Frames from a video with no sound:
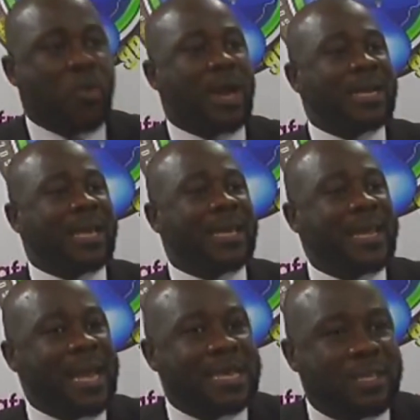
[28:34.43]
we're gonna in
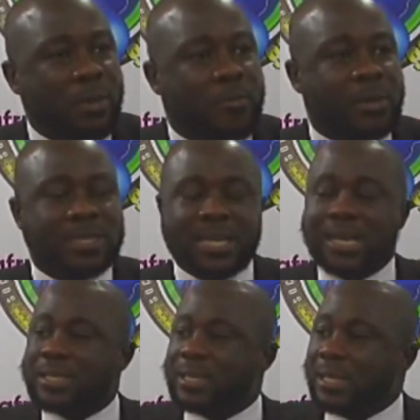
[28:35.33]
areas the way for
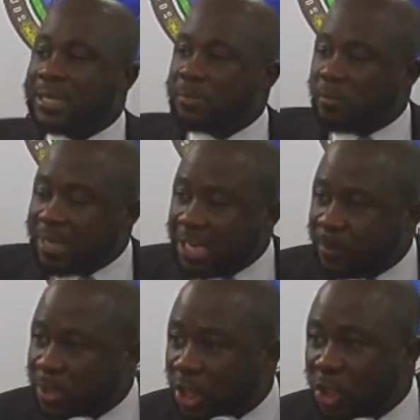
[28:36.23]
instance in terms of
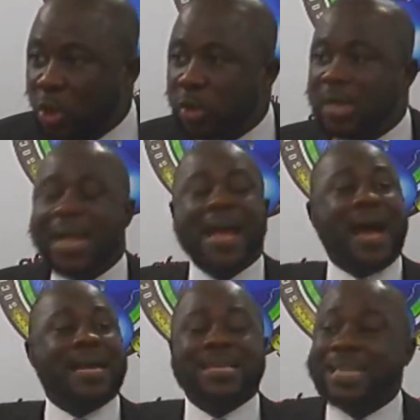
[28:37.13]
transportation, right.
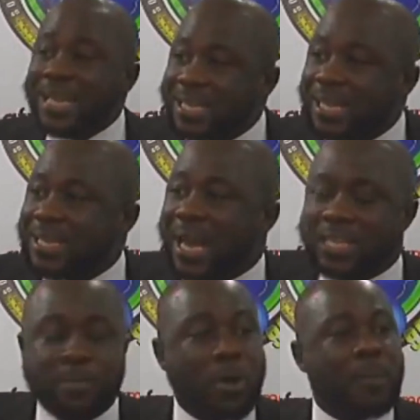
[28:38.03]
And as recent
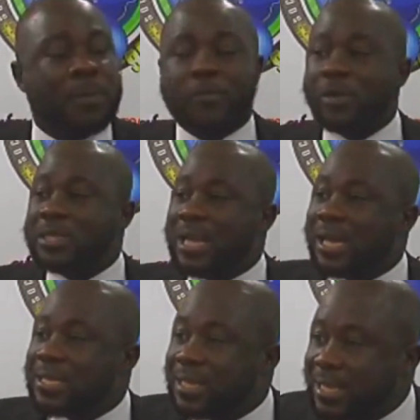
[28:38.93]
as probably for
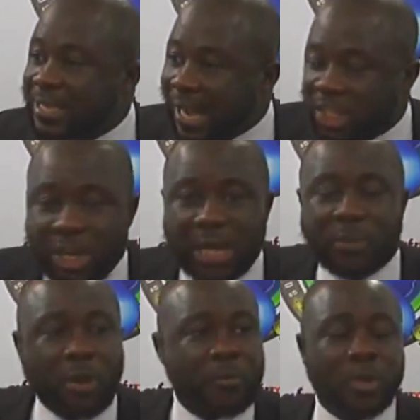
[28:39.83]
instance this scratch
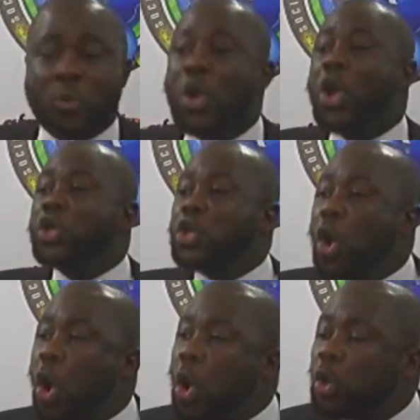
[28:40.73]
card we government do.
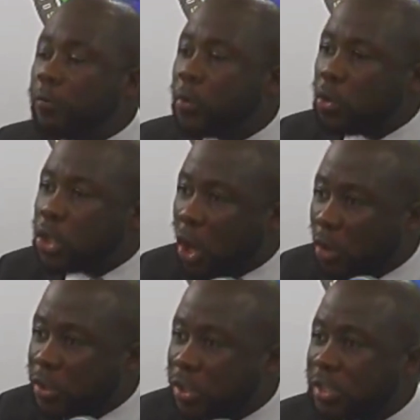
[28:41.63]
So all of those
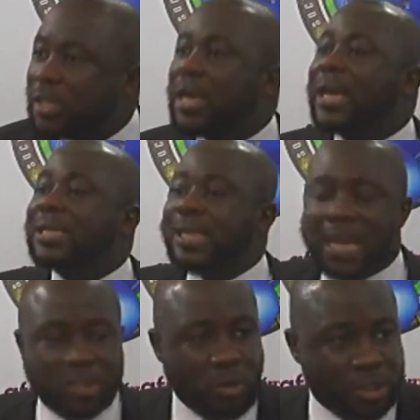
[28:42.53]
costs
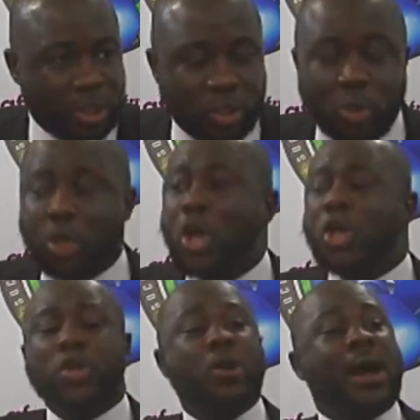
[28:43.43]
take into consideration.
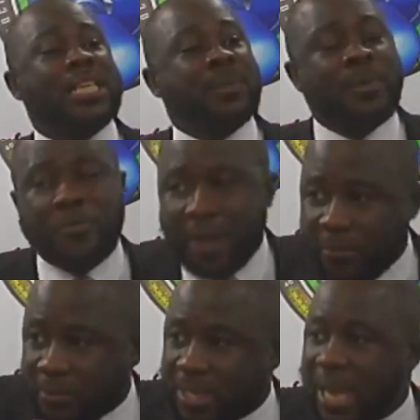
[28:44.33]
Right. You don't ask me
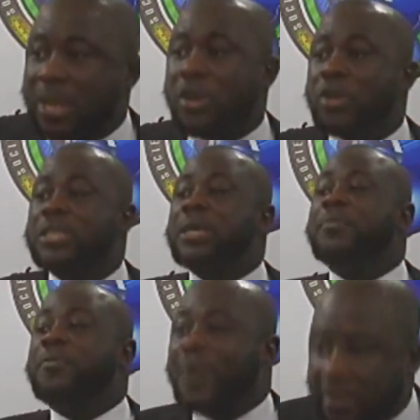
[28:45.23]
5 I don't give the
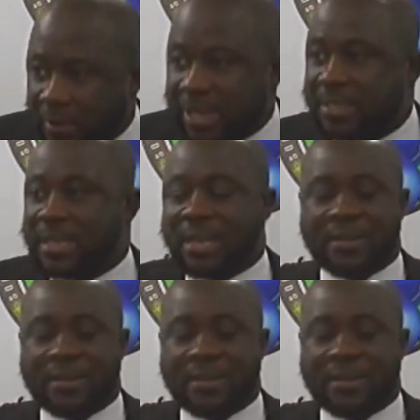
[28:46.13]
same 5 answers.